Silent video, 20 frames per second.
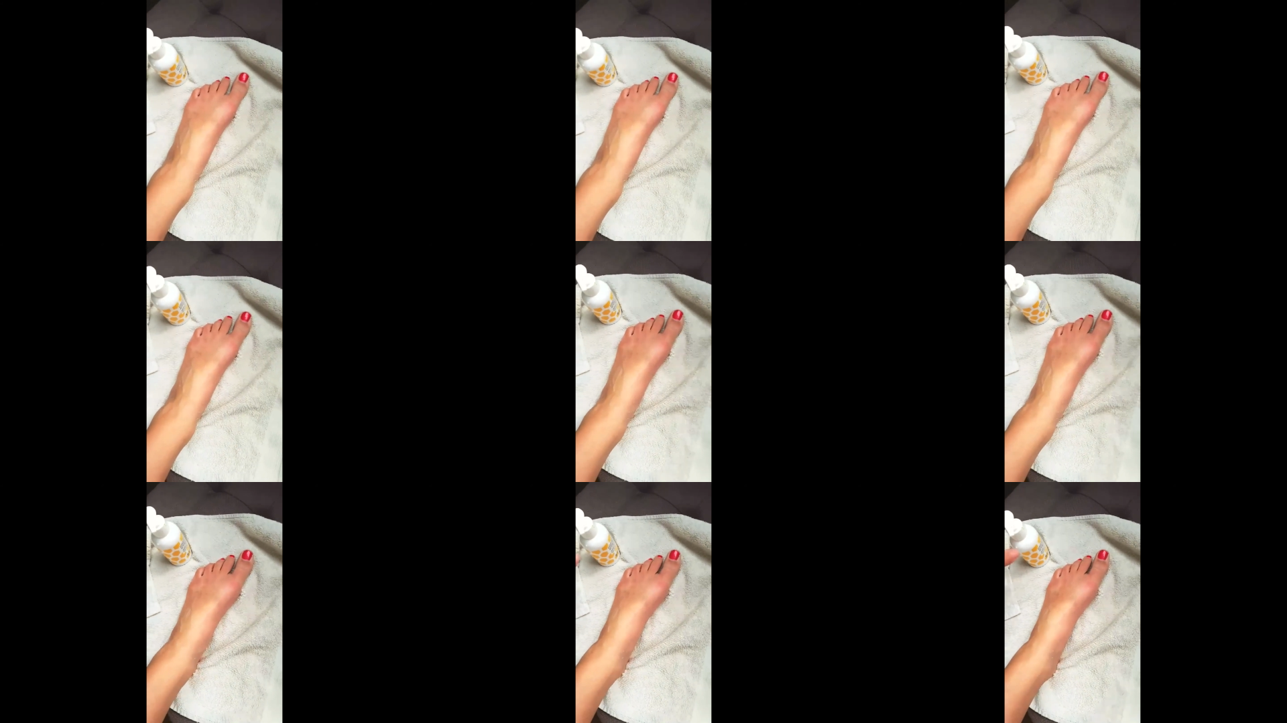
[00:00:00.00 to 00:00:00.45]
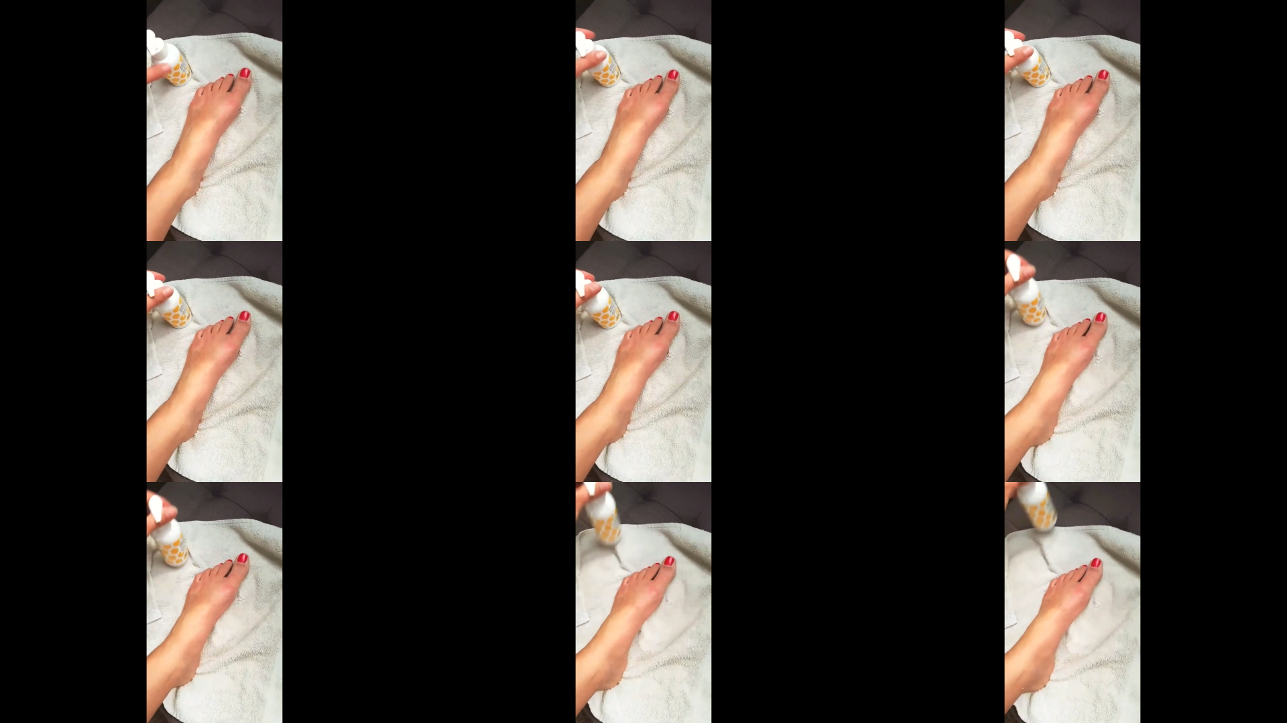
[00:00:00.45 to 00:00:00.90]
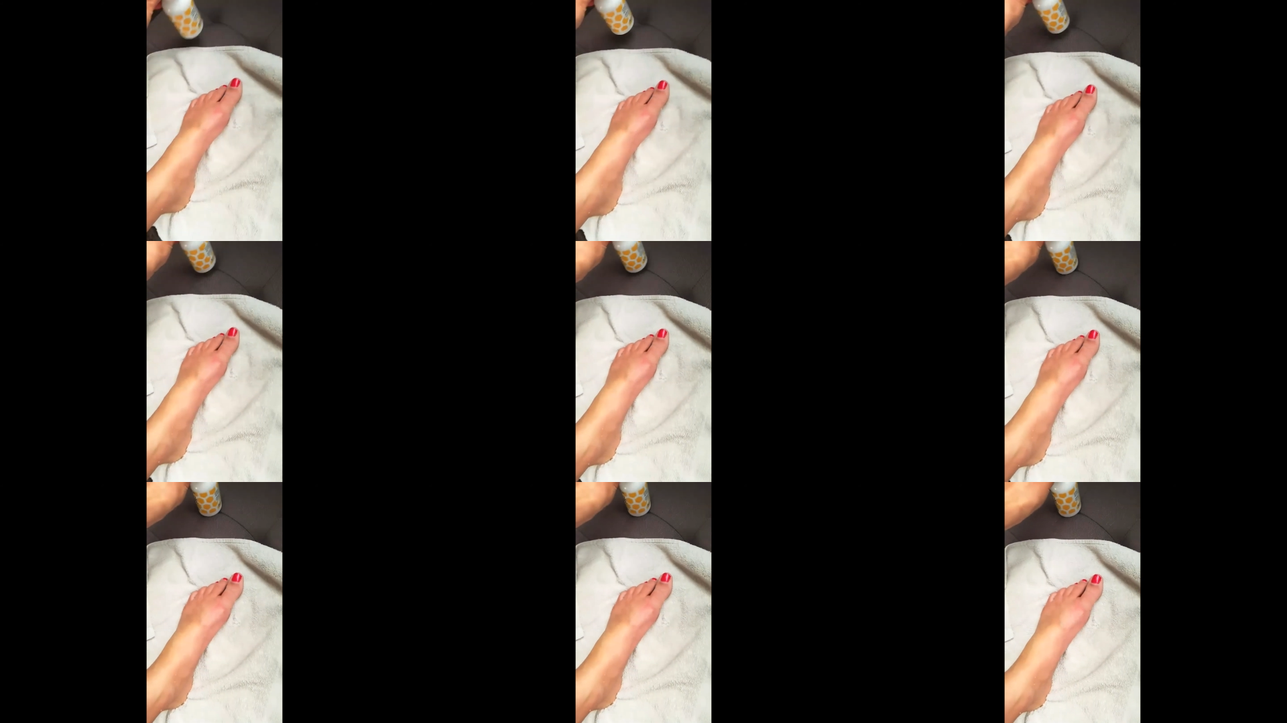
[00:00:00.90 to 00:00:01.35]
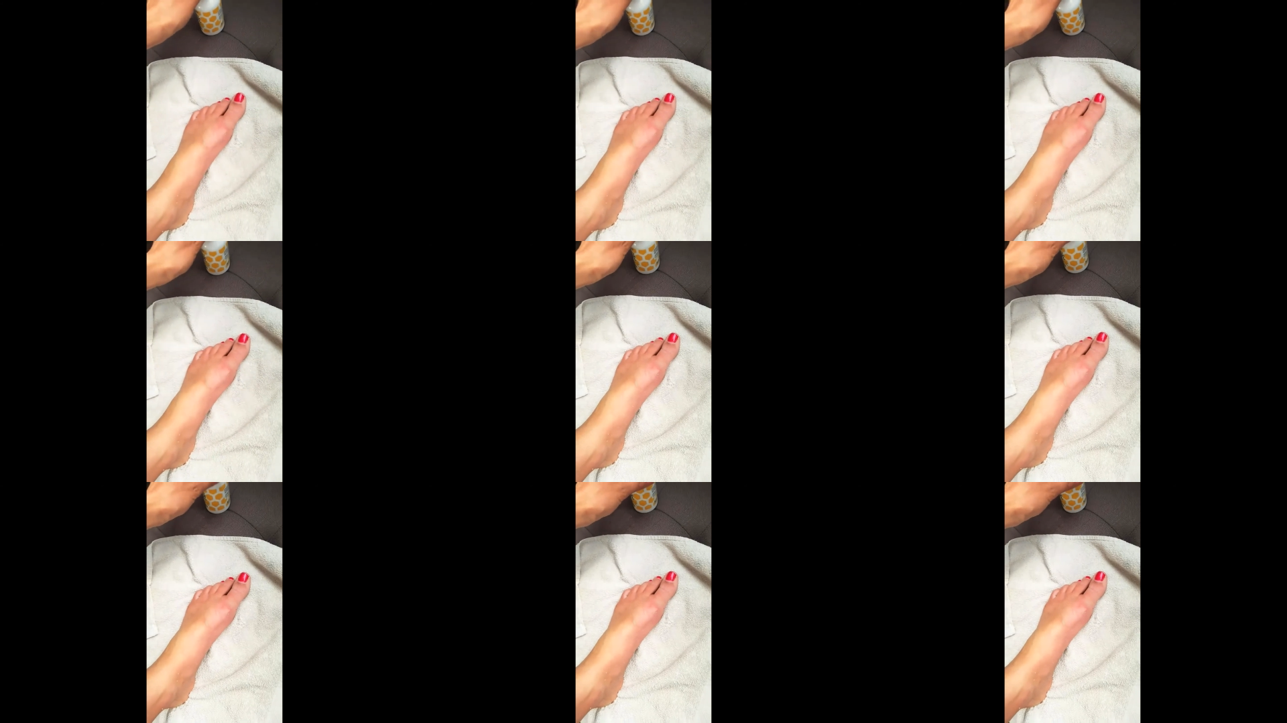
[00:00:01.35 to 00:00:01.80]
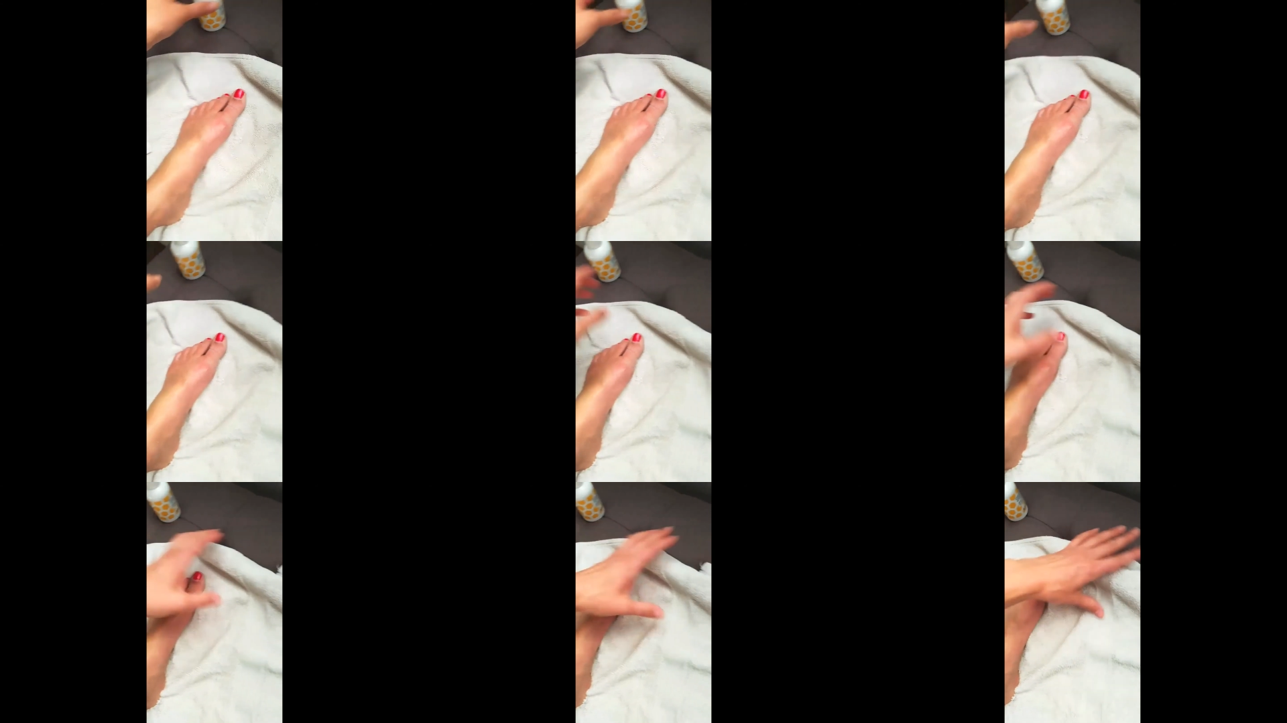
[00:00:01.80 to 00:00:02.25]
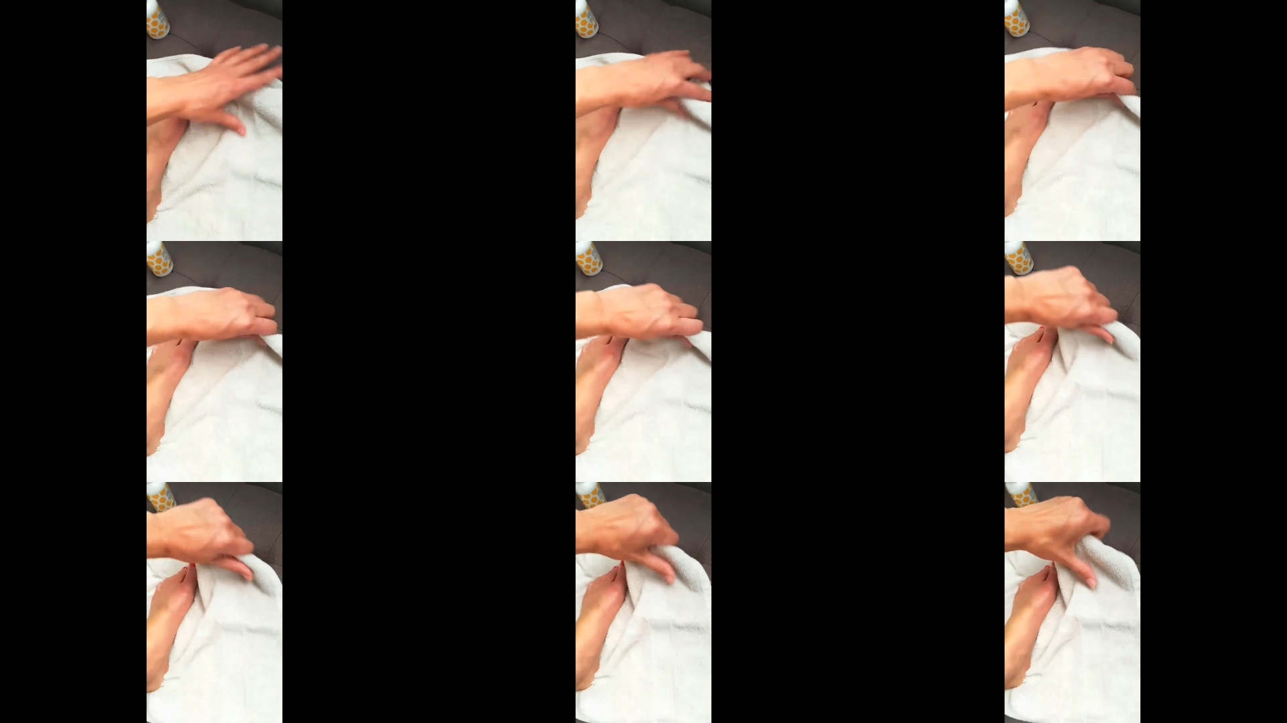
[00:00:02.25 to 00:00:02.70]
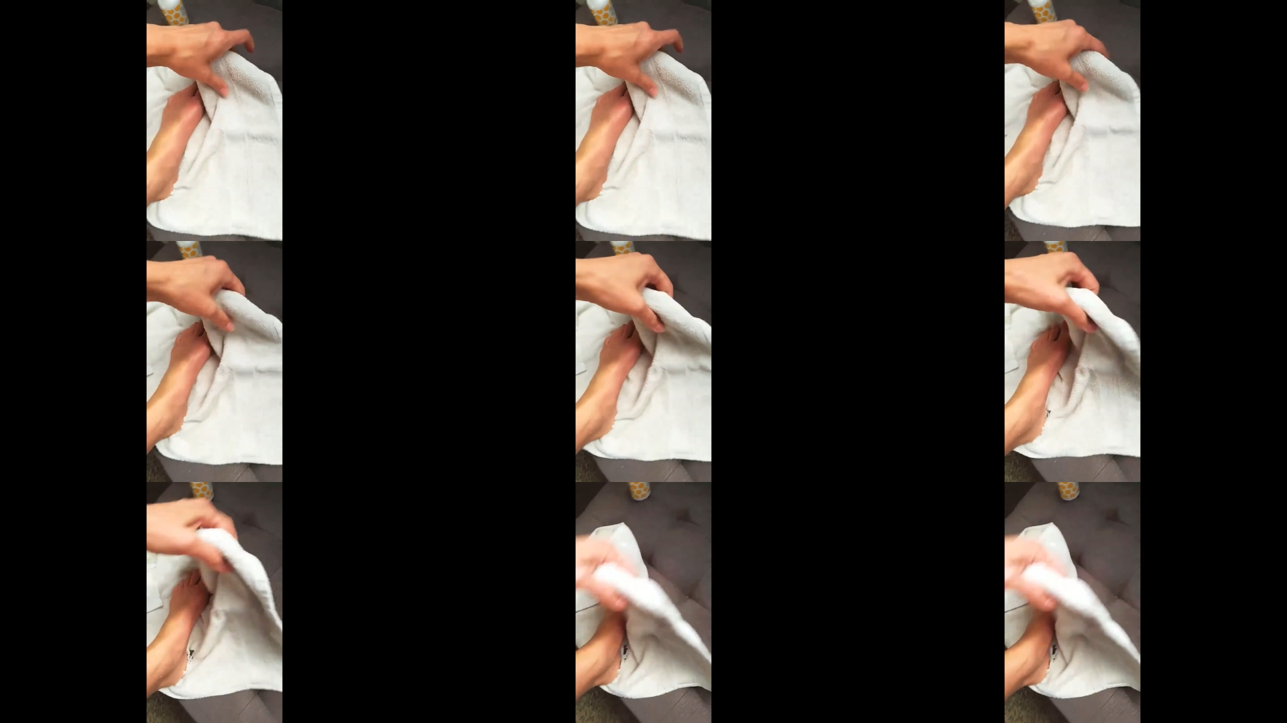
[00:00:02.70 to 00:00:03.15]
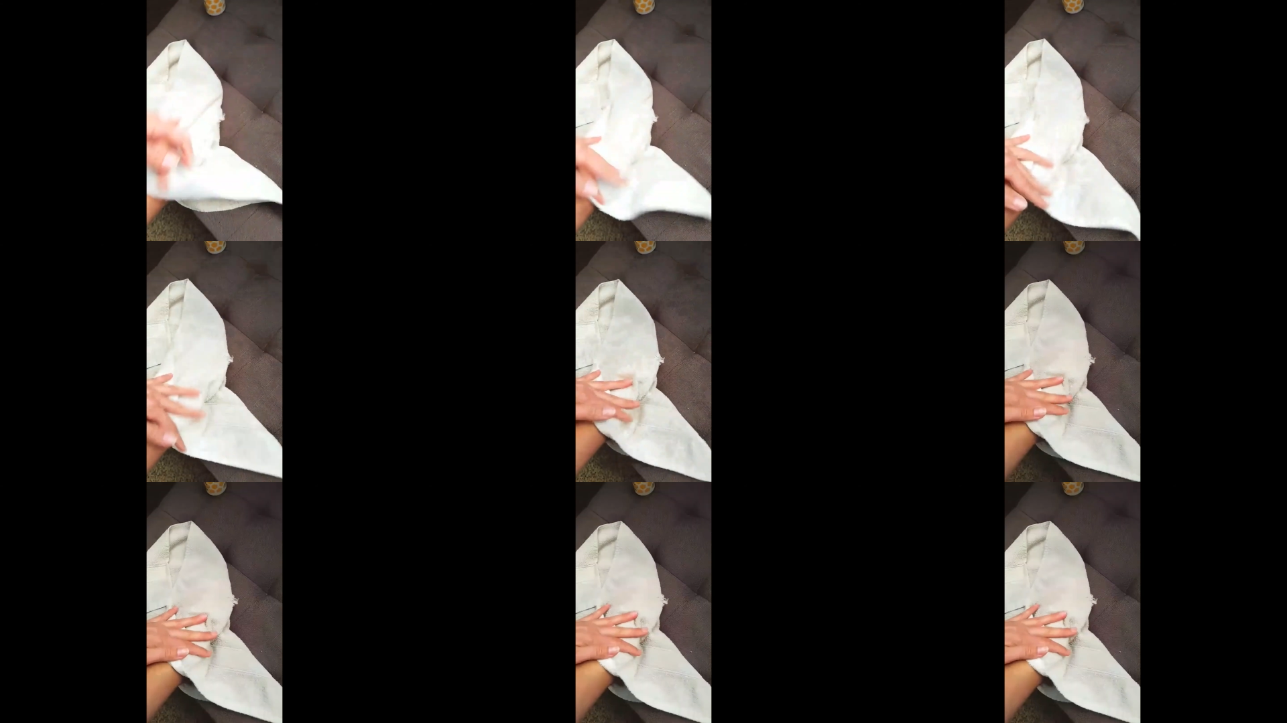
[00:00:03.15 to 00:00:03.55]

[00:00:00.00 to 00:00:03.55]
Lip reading: [unreadable: no face in view]